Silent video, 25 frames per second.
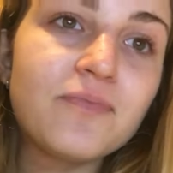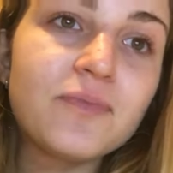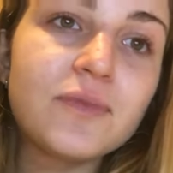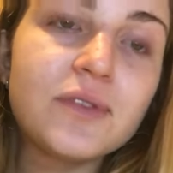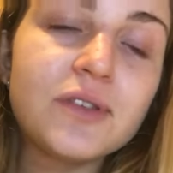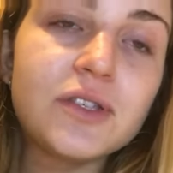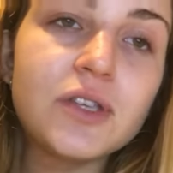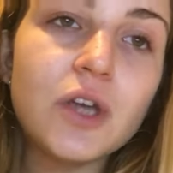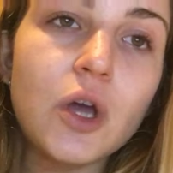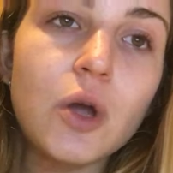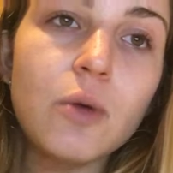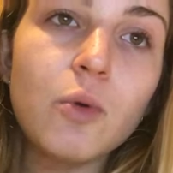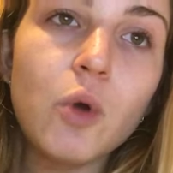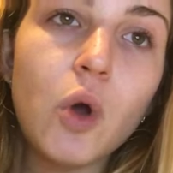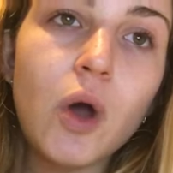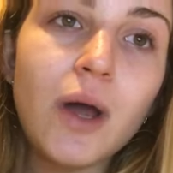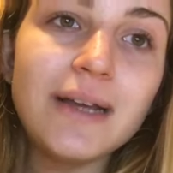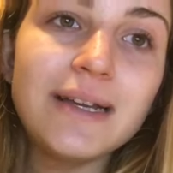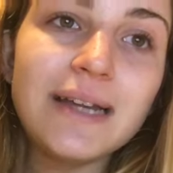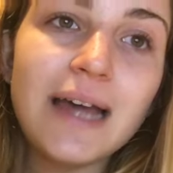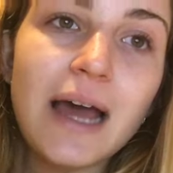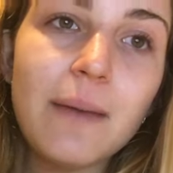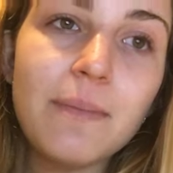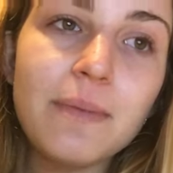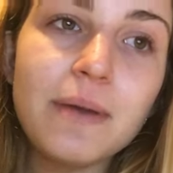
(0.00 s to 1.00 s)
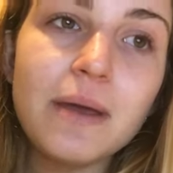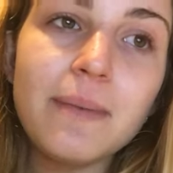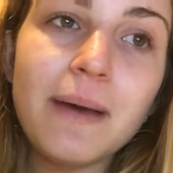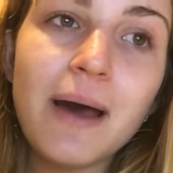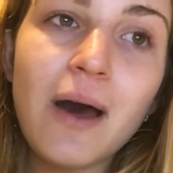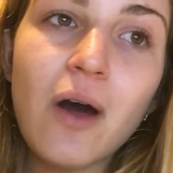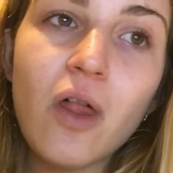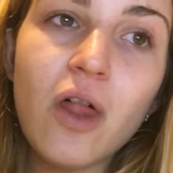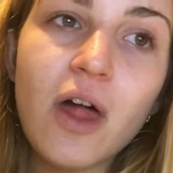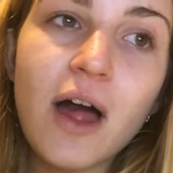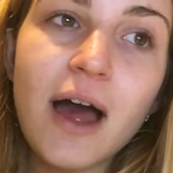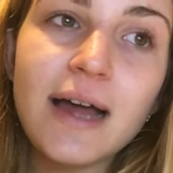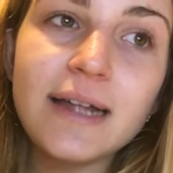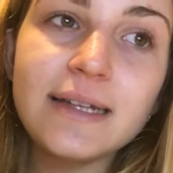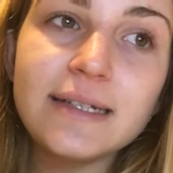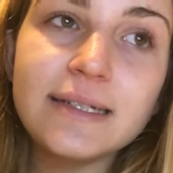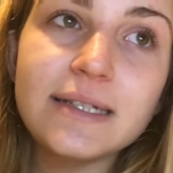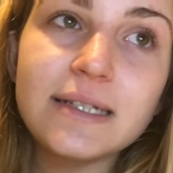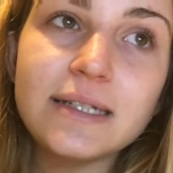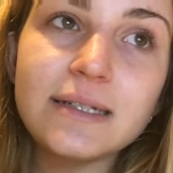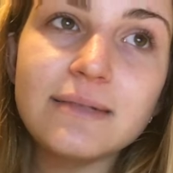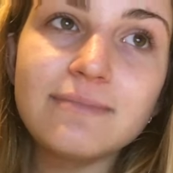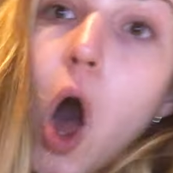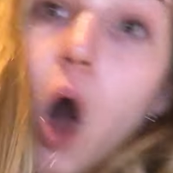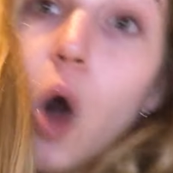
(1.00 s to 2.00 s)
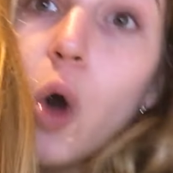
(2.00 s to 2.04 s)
so I'm quite happy about that.